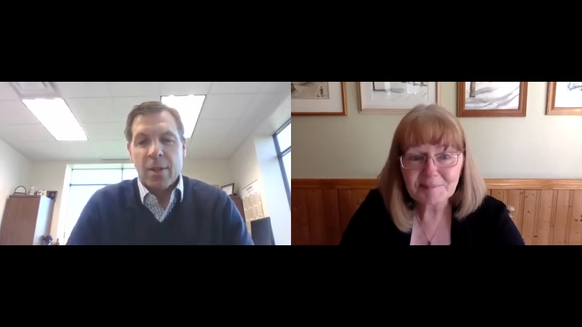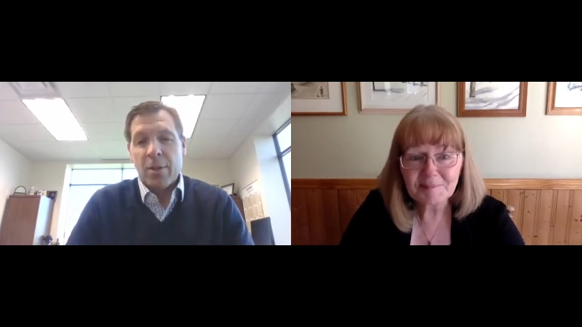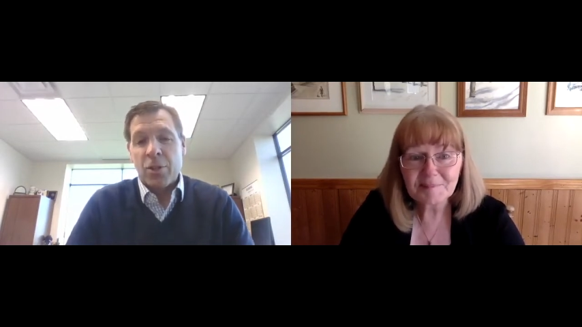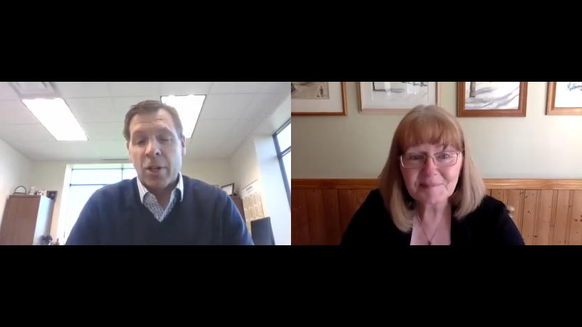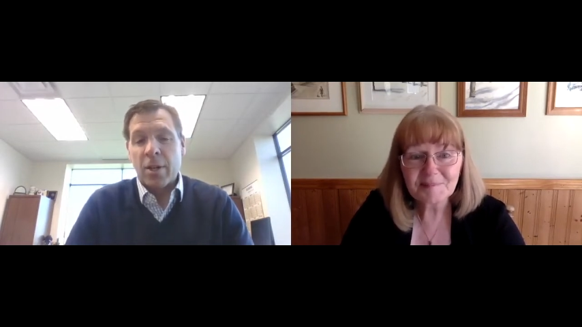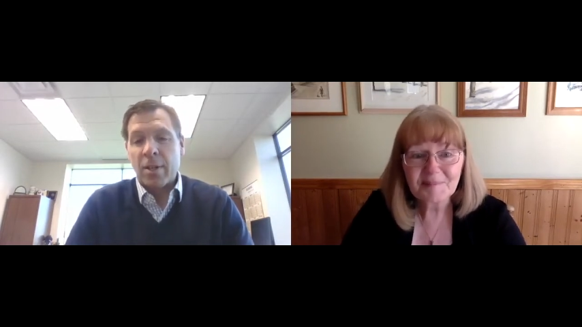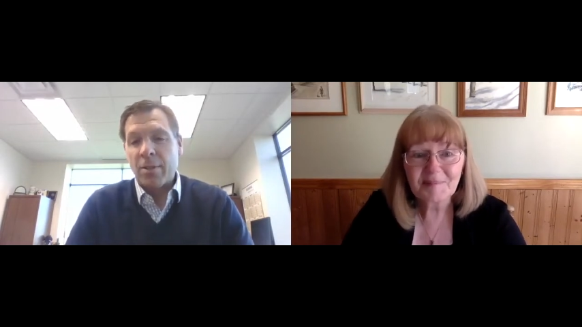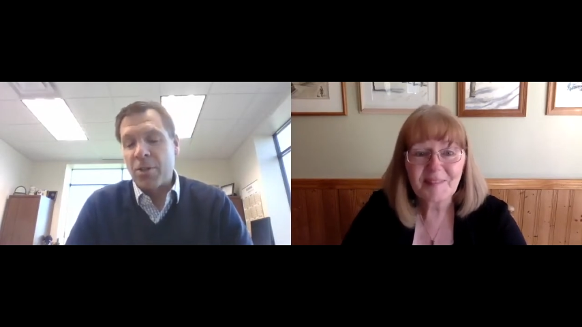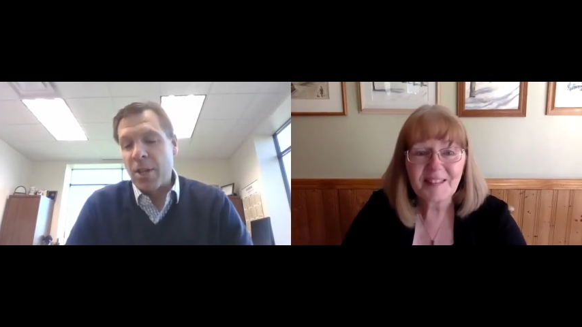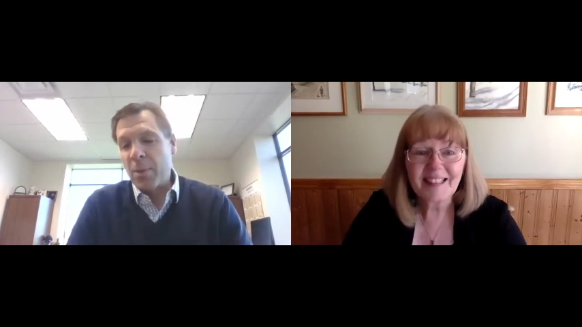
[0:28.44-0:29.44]
Speaker 1: Sure.
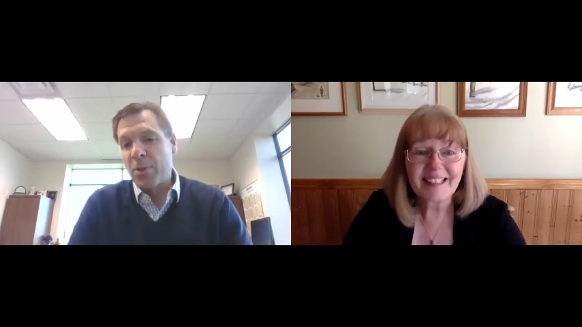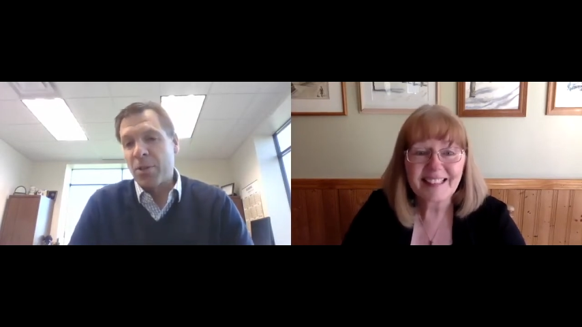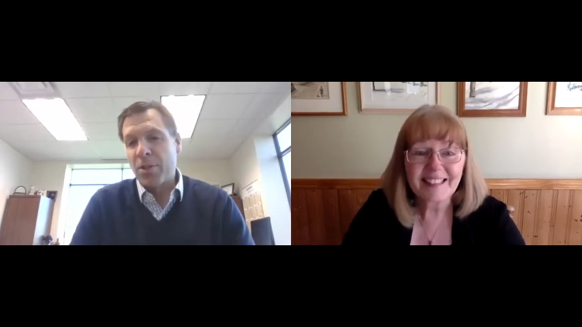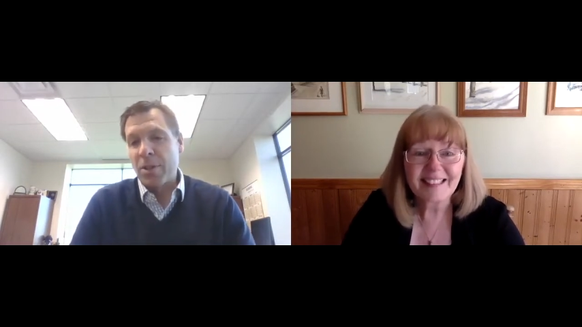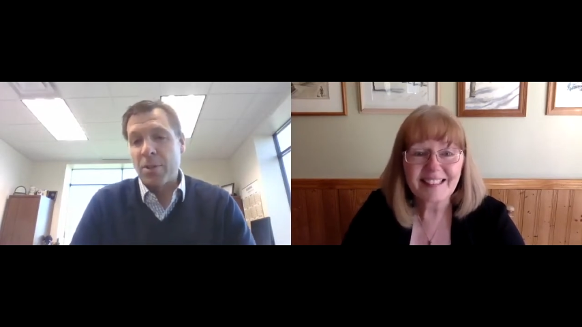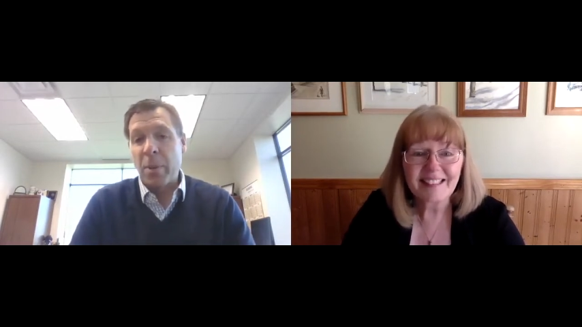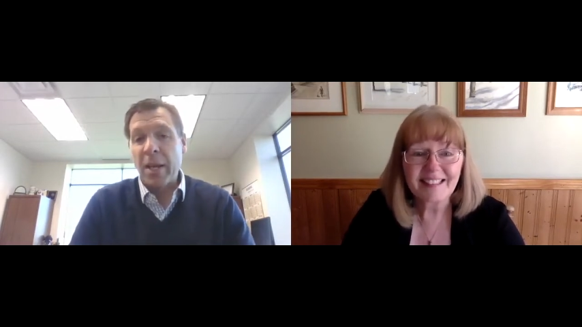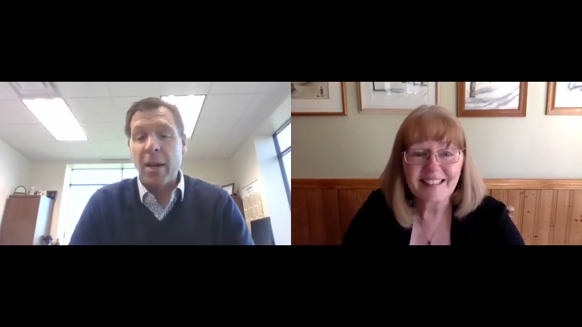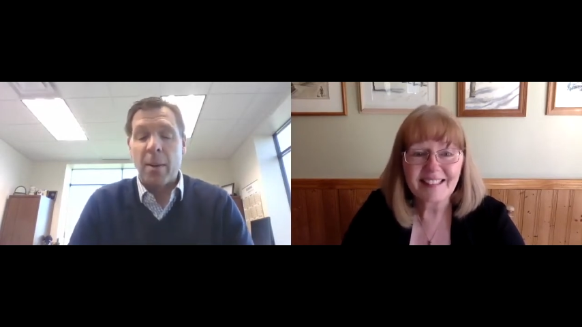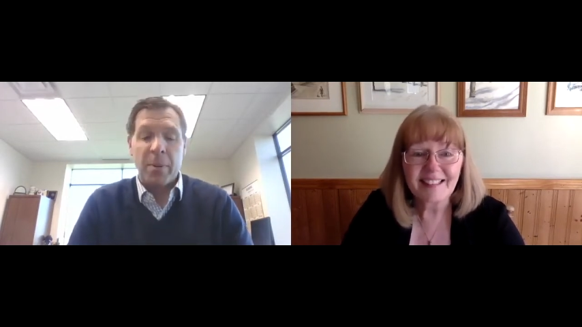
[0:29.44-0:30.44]
Siemens is, is a
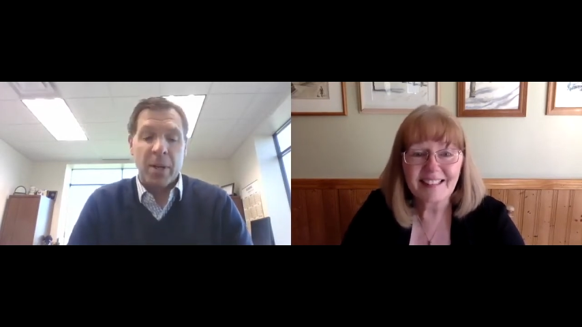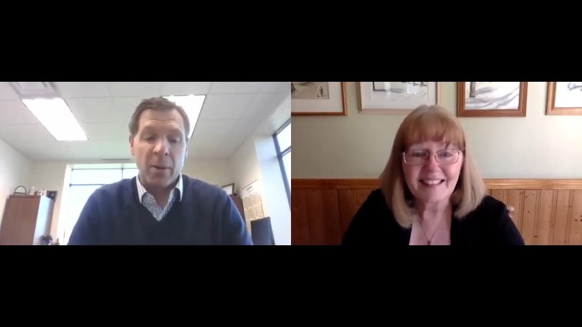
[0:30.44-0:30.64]
big company,